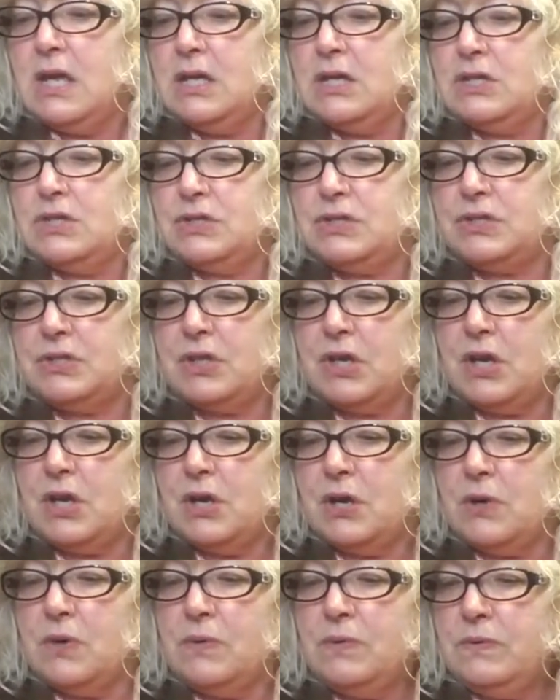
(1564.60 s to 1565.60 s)

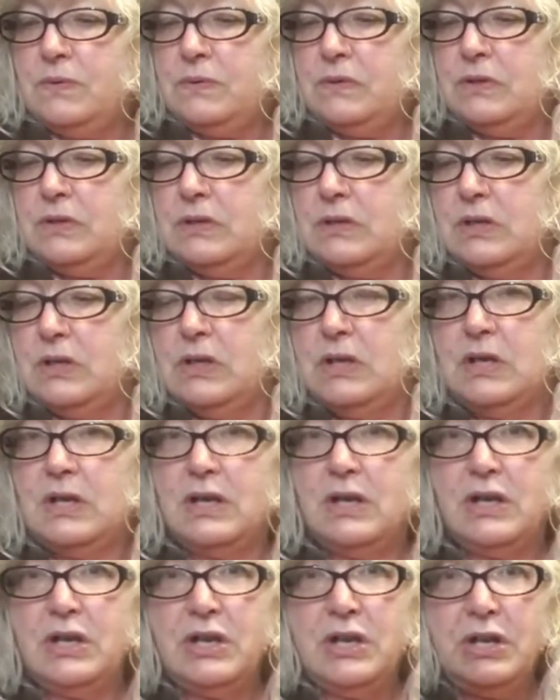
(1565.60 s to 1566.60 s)
So,
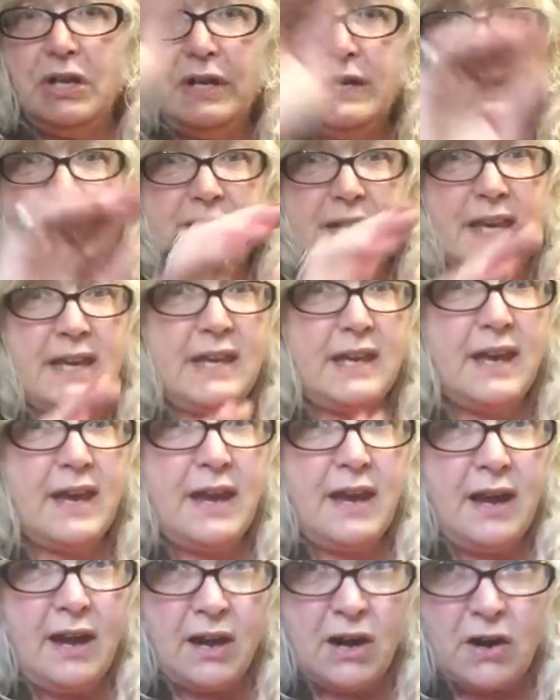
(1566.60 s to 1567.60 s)
take
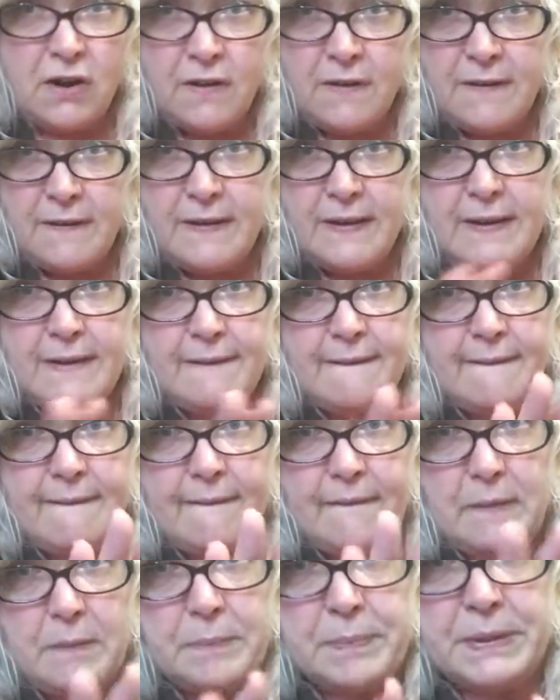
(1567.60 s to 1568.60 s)
care.
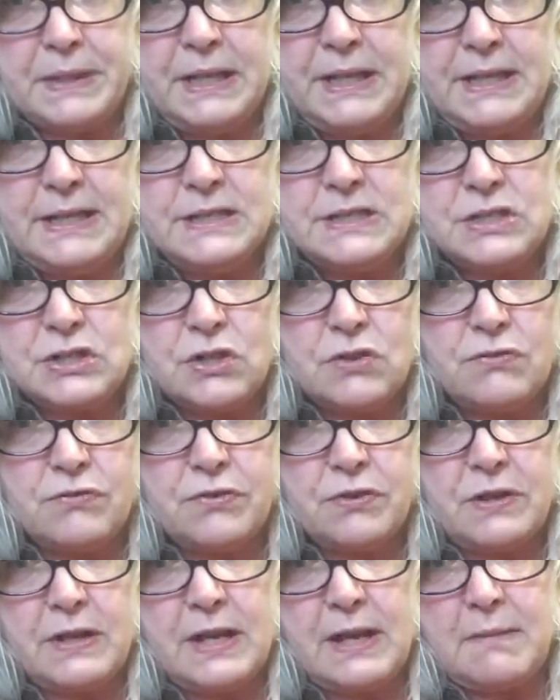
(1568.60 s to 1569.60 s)
Please don't
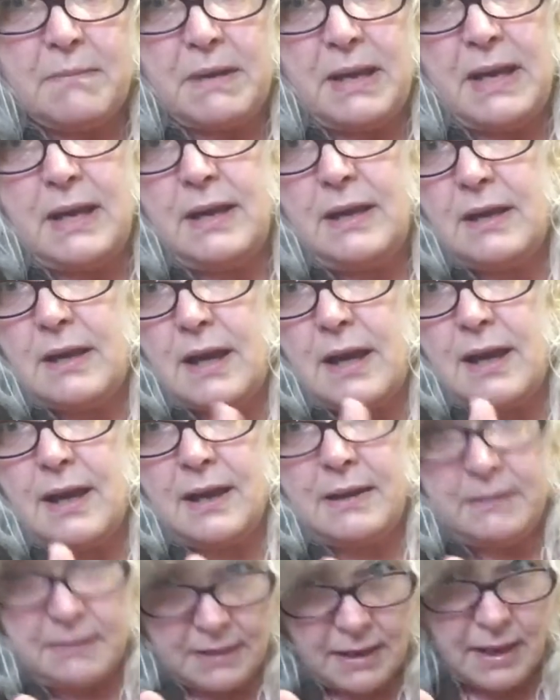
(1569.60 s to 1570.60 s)
forget me.
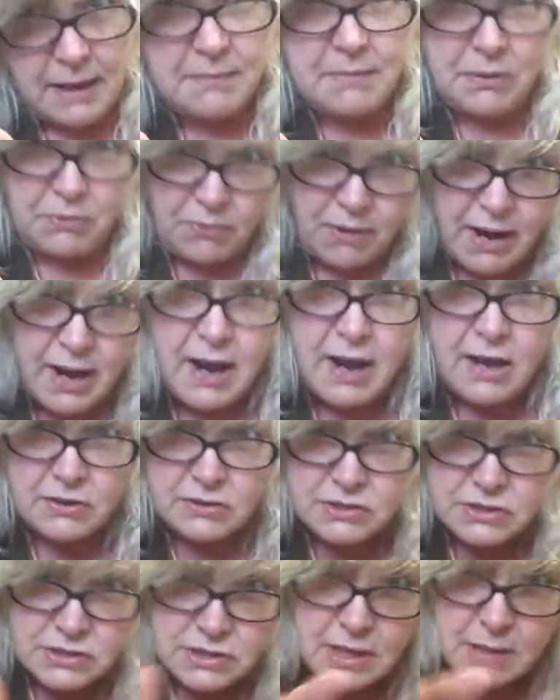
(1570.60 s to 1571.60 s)
I'm
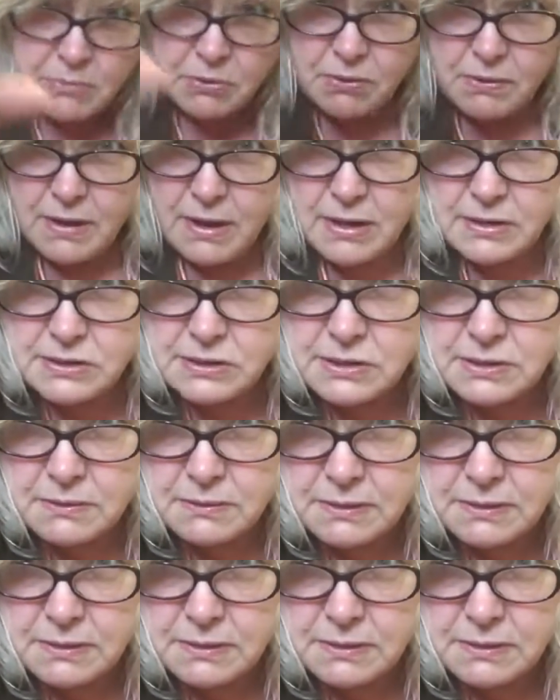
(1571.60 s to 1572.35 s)
around. I'm around.